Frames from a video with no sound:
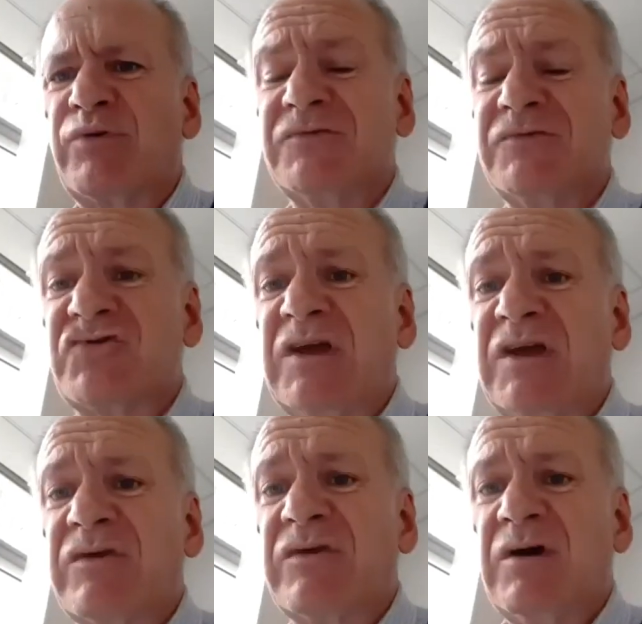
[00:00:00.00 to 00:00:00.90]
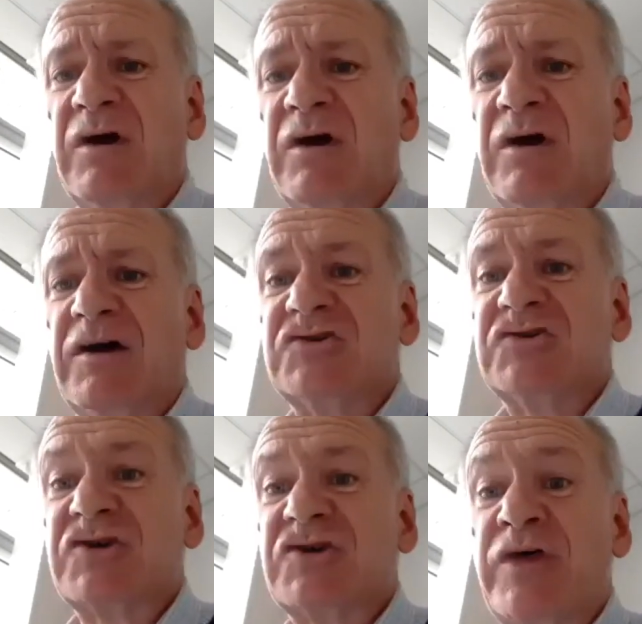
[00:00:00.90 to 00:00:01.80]
so that it not only met
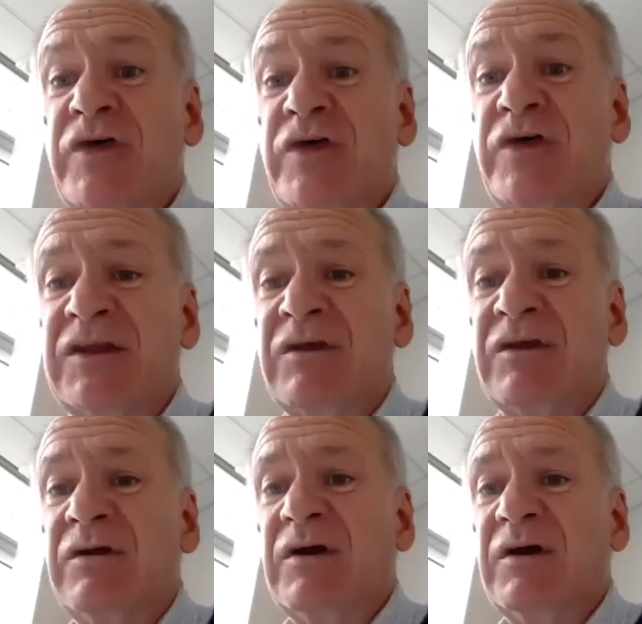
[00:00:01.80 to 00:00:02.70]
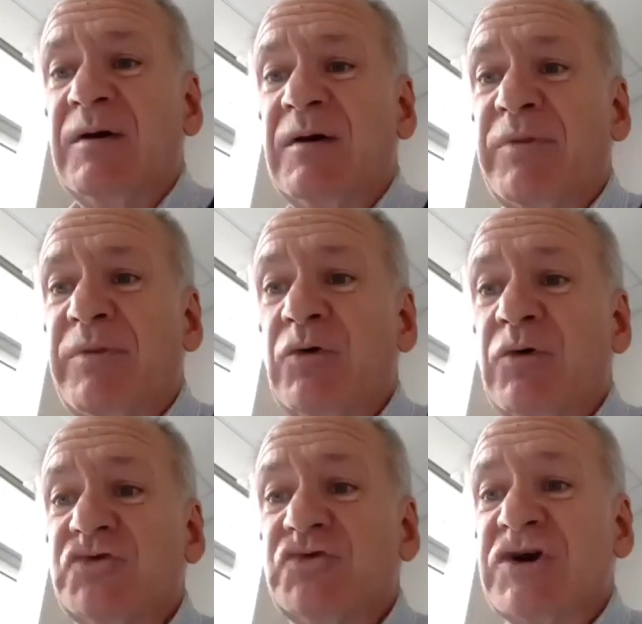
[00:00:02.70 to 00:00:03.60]
the standard, but
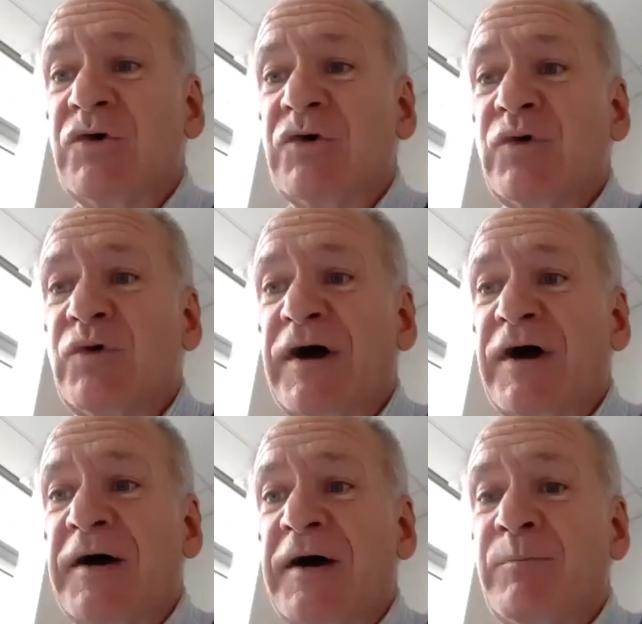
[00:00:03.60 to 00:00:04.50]
also beat the granite.